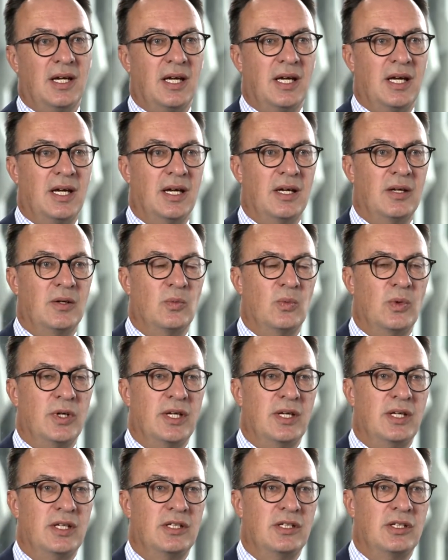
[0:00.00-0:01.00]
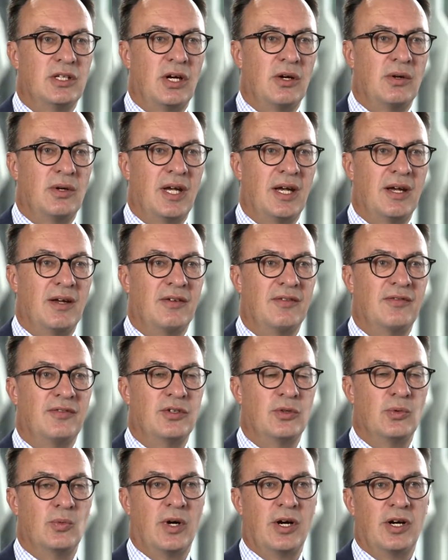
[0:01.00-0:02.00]
and we don't have
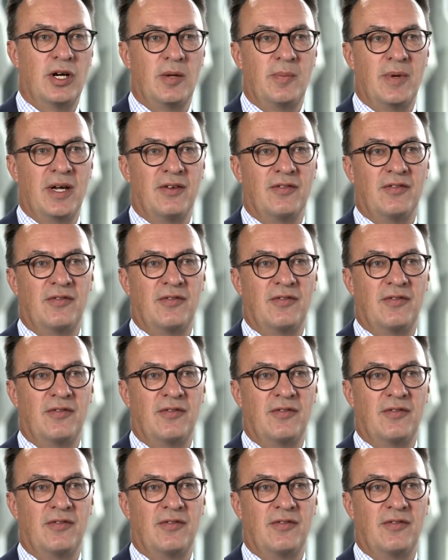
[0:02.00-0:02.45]
to worry about